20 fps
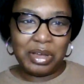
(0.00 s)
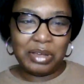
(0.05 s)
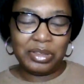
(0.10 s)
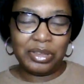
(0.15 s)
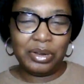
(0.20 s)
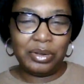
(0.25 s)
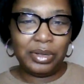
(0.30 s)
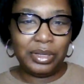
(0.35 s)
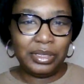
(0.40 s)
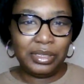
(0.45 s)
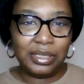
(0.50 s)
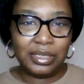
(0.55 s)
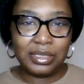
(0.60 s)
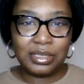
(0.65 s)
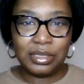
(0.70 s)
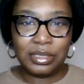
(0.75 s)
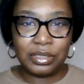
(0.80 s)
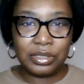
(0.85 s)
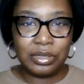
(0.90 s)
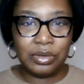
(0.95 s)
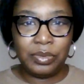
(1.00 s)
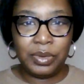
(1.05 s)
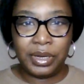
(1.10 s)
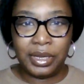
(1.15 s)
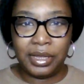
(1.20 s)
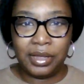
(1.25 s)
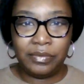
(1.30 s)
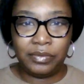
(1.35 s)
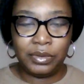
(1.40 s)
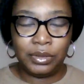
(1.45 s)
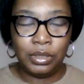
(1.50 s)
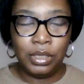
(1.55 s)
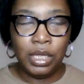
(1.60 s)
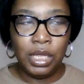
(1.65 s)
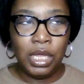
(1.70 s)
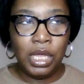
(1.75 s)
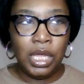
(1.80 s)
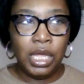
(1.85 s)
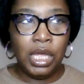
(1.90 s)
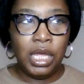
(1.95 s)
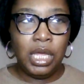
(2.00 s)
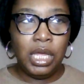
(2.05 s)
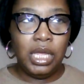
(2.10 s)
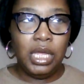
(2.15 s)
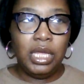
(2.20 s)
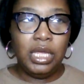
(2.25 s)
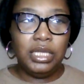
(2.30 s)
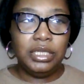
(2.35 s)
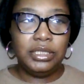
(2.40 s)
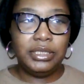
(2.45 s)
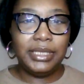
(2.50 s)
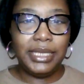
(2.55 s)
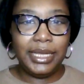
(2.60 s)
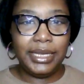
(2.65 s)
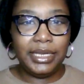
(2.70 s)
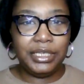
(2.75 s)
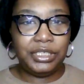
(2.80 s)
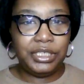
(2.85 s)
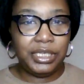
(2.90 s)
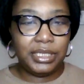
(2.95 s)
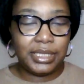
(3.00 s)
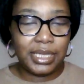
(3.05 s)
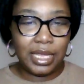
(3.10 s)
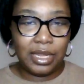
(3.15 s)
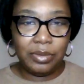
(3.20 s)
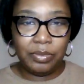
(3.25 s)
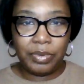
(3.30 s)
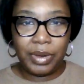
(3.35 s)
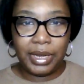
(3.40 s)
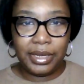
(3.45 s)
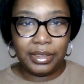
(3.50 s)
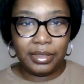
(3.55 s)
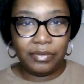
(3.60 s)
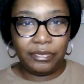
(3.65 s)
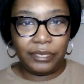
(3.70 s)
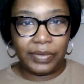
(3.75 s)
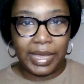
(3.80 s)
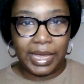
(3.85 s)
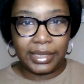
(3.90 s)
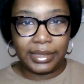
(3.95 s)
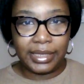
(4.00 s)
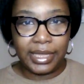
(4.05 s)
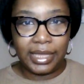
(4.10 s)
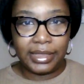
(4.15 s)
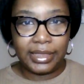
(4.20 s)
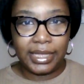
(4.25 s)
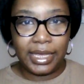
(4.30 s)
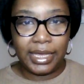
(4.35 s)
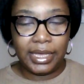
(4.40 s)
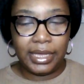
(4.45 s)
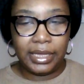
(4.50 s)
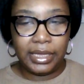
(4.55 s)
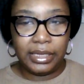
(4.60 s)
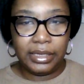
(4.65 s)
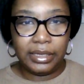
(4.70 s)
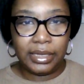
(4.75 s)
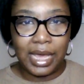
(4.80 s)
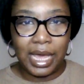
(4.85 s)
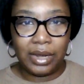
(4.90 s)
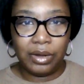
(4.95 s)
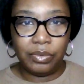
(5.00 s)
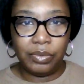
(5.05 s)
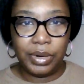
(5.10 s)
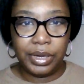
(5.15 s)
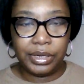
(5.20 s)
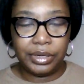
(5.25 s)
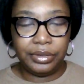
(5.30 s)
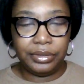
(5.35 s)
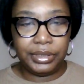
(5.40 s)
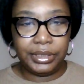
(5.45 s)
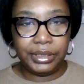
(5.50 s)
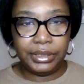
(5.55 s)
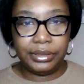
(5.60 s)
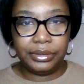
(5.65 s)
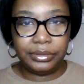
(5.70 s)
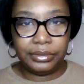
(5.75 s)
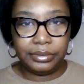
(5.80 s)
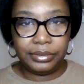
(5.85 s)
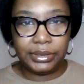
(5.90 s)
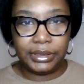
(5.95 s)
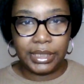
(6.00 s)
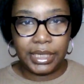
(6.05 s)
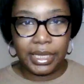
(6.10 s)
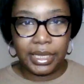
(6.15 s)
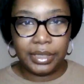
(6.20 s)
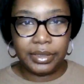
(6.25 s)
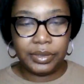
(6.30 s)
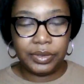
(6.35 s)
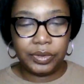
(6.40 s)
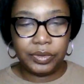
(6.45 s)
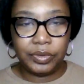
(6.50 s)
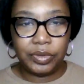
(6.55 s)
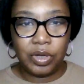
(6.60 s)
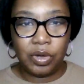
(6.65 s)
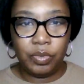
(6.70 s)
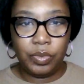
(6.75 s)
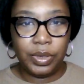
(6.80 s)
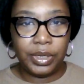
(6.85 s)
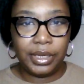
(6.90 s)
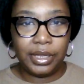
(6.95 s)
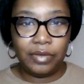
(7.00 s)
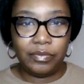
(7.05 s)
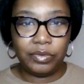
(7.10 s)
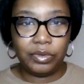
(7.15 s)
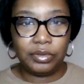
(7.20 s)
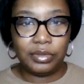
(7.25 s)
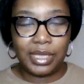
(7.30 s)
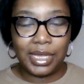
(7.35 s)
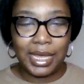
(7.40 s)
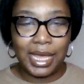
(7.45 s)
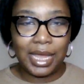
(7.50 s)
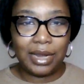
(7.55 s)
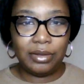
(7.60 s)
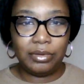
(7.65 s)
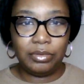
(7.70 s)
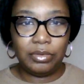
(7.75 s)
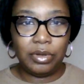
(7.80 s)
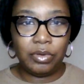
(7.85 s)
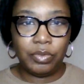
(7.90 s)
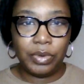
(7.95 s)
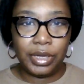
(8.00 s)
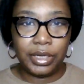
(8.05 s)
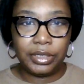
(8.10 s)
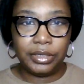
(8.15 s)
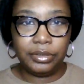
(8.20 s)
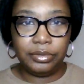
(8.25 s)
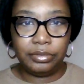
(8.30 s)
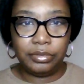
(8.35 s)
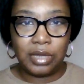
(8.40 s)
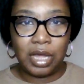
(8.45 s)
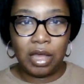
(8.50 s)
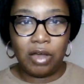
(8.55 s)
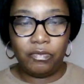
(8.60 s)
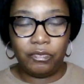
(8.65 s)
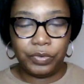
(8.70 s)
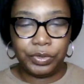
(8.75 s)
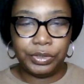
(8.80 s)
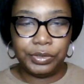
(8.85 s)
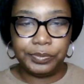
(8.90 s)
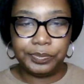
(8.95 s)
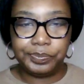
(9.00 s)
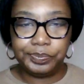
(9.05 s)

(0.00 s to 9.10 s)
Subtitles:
You know, her sister or whatever, saying that she's celebrating the fact that they got a record deal together or whatever. They got a record offer.